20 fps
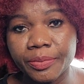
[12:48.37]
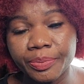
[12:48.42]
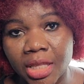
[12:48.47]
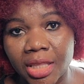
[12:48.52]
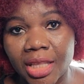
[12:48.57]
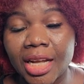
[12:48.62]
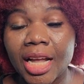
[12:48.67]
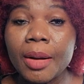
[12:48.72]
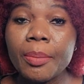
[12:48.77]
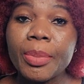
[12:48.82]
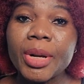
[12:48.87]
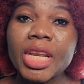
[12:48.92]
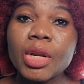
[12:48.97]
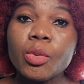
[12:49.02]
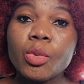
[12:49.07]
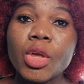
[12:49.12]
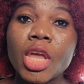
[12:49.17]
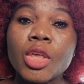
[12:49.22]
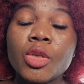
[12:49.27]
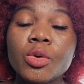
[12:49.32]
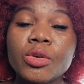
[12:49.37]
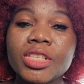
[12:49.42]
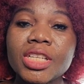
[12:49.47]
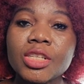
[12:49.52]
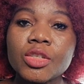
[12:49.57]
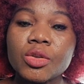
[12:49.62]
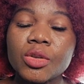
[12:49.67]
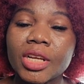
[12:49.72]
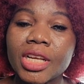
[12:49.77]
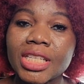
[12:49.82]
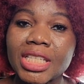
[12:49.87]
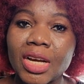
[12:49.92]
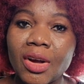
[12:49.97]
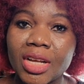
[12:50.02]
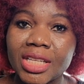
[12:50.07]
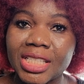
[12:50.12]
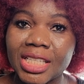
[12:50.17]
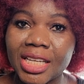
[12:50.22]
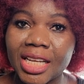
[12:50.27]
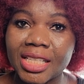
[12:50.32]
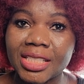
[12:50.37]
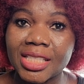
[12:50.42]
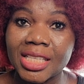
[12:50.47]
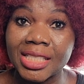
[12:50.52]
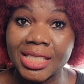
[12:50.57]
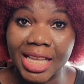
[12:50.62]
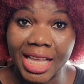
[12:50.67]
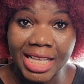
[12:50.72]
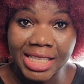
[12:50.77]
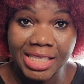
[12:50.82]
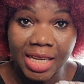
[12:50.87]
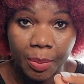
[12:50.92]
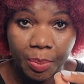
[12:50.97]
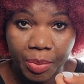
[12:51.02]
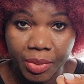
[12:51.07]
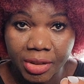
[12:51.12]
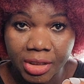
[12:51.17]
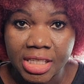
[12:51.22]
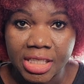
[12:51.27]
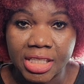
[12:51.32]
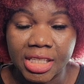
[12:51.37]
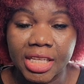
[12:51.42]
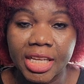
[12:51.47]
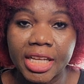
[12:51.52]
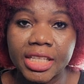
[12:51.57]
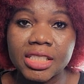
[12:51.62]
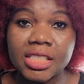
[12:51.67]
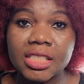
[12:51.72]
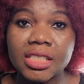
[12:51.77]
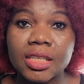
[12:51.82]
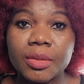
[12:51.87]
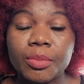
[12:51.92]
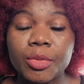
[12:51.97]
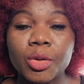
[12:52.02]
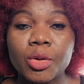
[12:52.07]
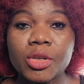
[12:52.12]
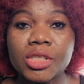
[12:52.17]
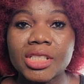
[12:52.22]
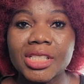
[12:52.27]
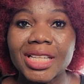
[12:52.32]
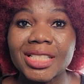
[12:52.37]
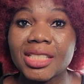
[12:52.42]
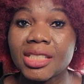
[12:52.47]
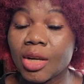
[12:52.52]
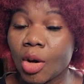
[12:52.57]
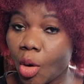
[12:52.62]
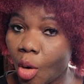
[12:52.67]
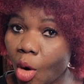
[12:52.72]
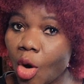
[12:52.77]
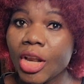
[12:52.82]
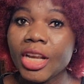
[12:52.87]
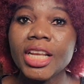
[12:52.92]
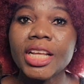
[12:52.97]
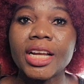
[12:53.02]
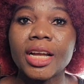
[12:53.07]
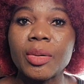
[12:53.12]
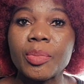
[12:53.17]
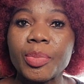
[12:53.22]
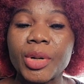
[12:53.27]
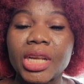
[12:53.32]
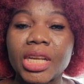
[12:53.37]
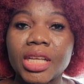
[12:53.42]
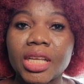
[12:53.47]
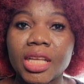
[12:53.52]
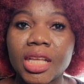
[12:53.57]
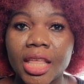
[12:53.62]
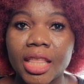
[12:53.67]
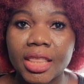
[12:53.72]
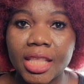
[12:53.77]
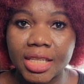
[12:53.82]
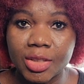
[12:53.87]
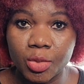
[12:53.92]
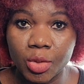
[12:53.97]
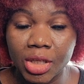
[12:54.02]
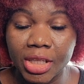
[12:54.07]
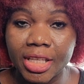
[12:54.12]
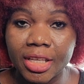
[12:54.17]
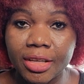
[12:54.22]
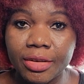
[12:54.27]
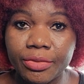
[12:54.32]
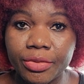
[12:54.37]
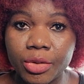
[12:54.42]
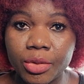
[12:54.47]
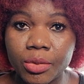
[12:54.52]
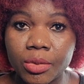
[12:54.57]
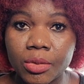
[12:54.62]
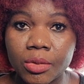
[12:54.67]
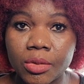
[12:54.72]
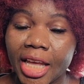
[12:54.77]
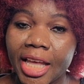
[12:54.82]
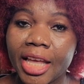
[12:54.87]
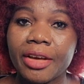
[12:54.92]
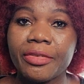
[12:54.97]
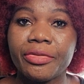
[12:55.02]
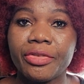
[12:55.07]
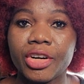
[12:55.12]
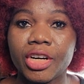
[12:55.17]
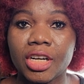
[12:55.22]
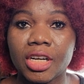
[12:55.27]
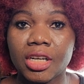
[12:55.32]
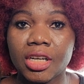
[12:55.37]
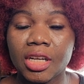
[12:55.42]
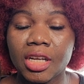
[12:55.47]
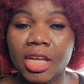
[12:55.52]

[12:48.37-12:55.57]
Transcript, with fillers: the company we are using to get our tickets is ASAP Tickets because that's the only company that will give you airfare